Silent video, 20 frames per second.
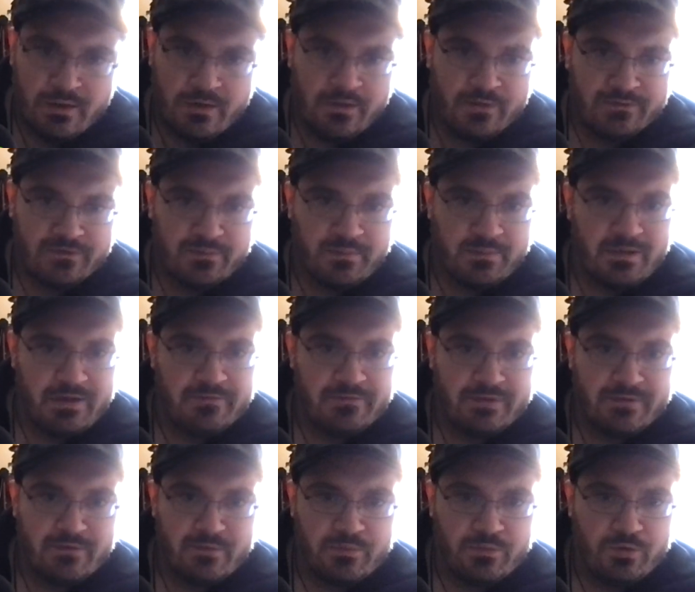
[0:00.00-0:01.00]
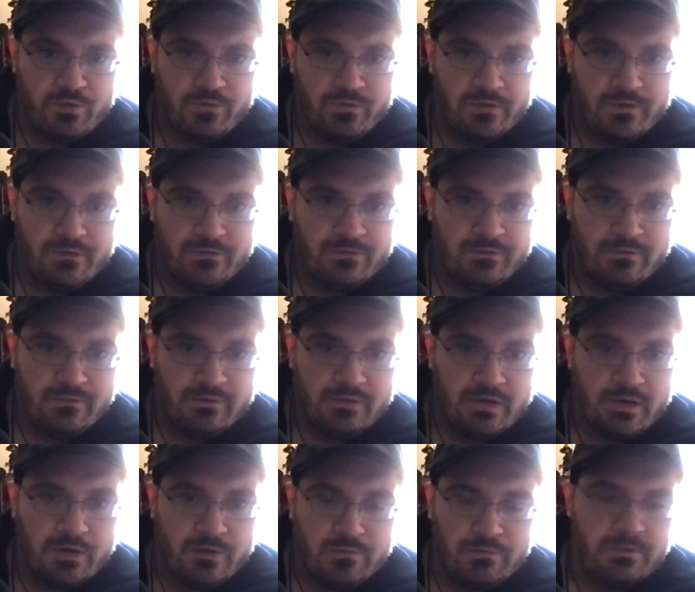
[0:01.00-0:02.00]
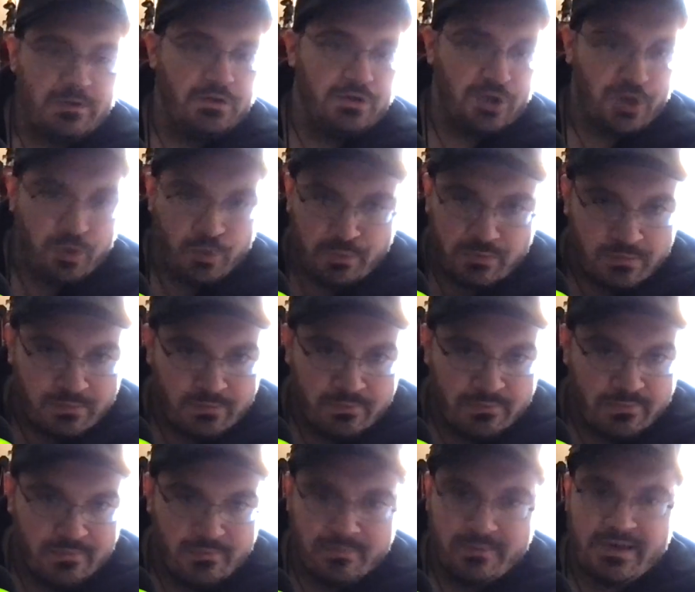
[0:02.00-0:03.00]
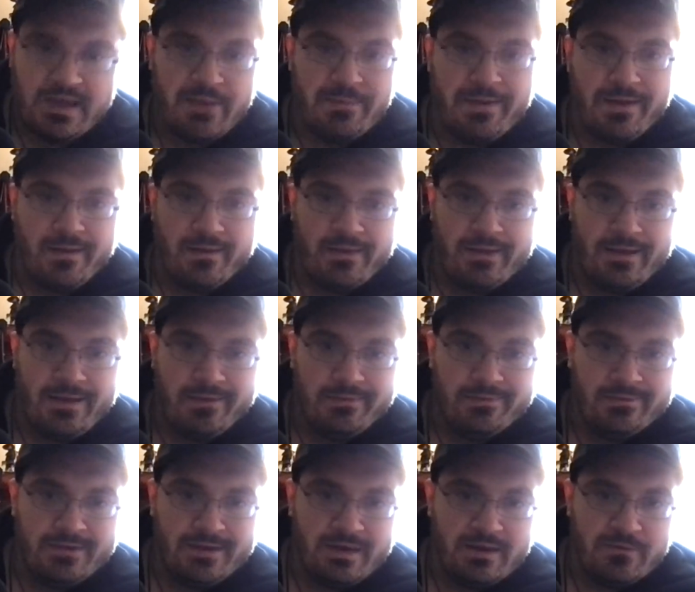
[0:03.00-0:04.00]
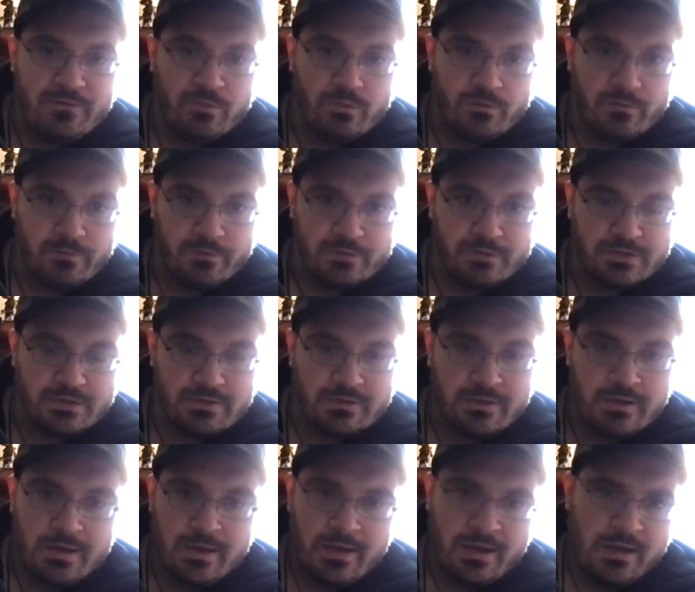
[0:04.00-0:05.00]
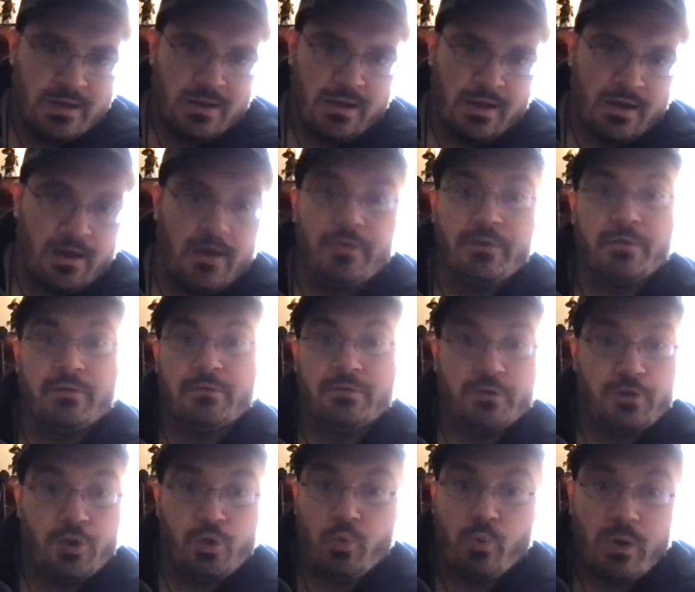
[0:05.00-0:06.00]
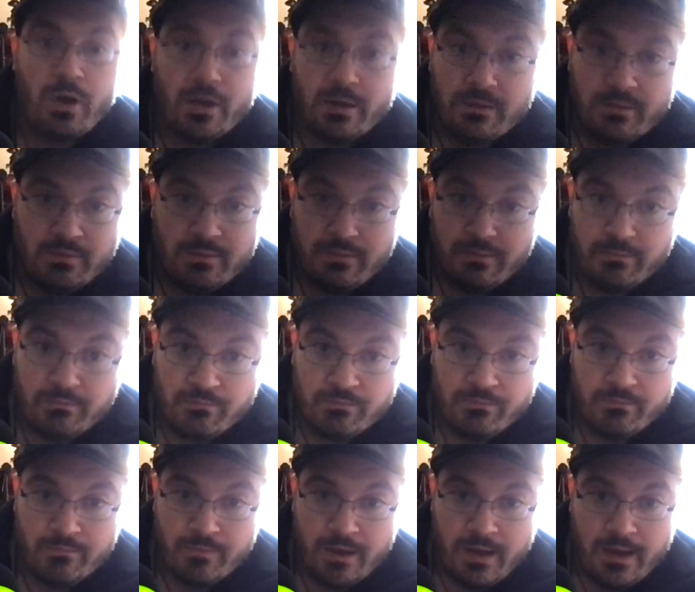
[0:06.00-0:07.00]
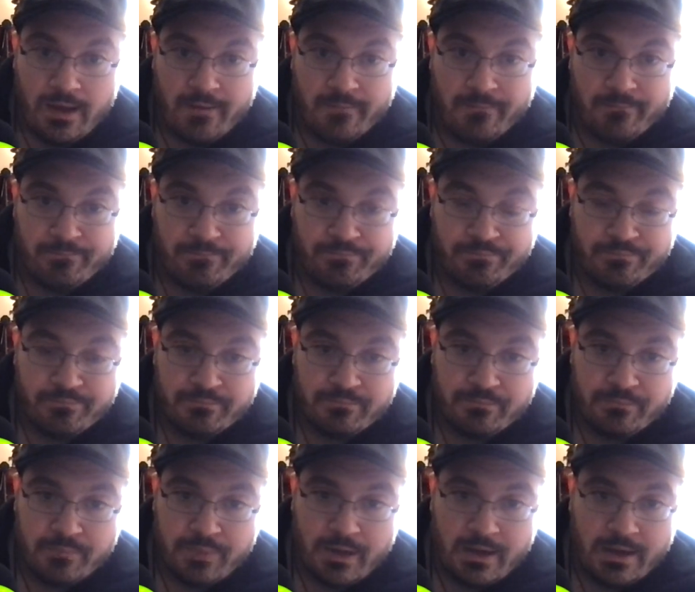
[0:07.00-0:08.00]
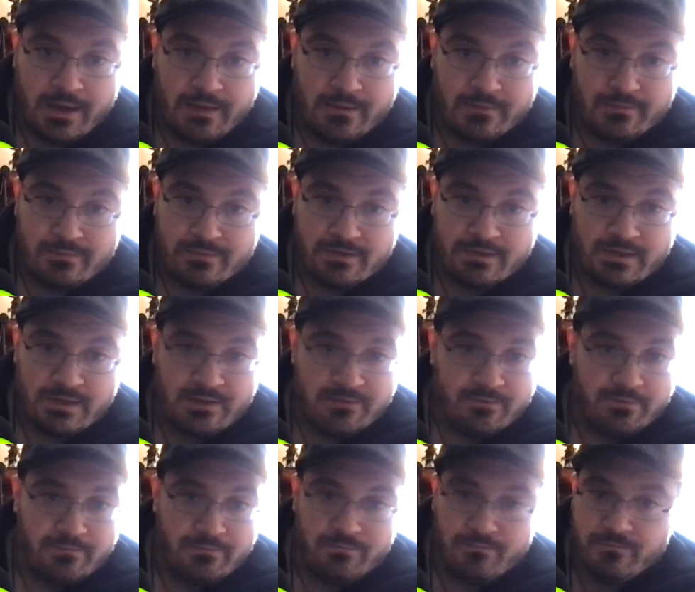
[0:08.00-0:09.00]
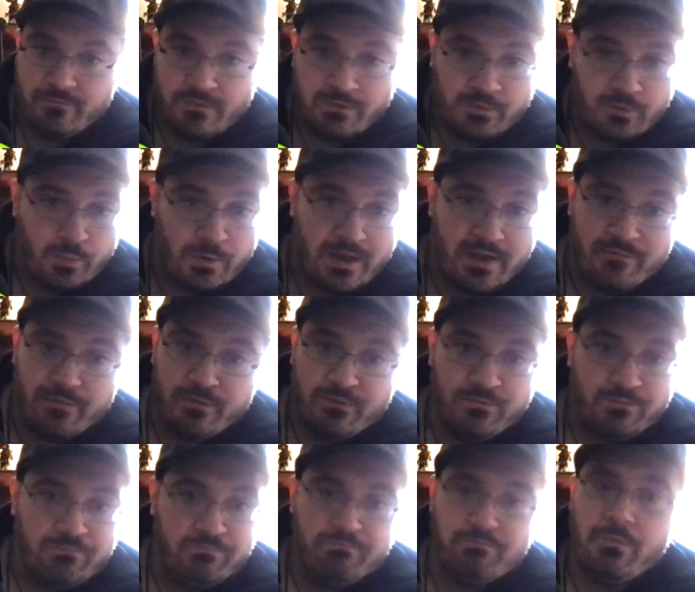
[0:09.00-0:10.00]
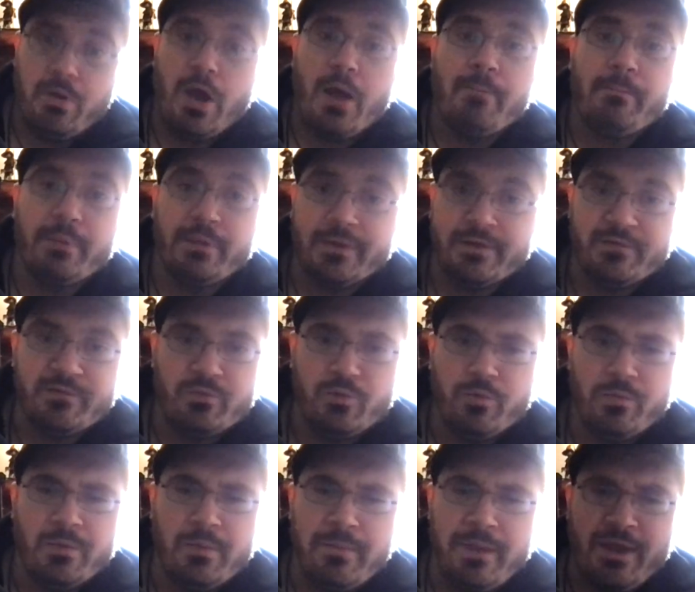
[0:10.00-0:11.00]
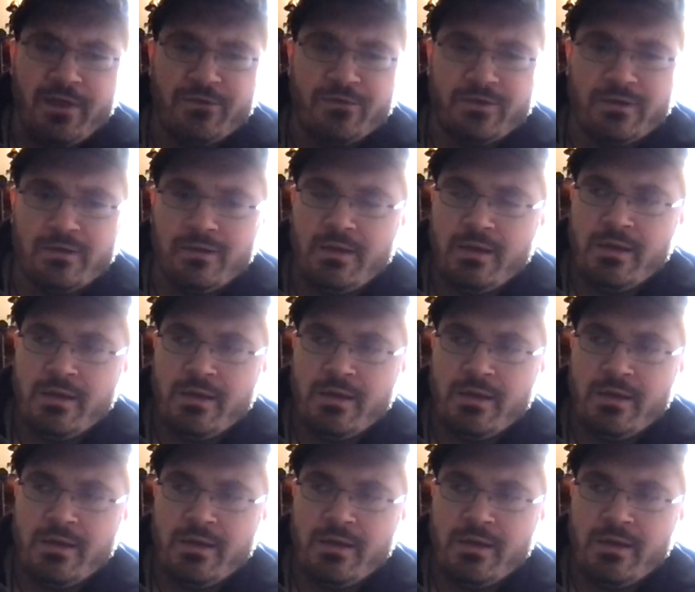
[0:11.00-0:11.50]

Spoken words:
Some of my favorite movies, Dune came out of that, the '84 version. The new one by Denis Villeneuve is unbelievable, amazing.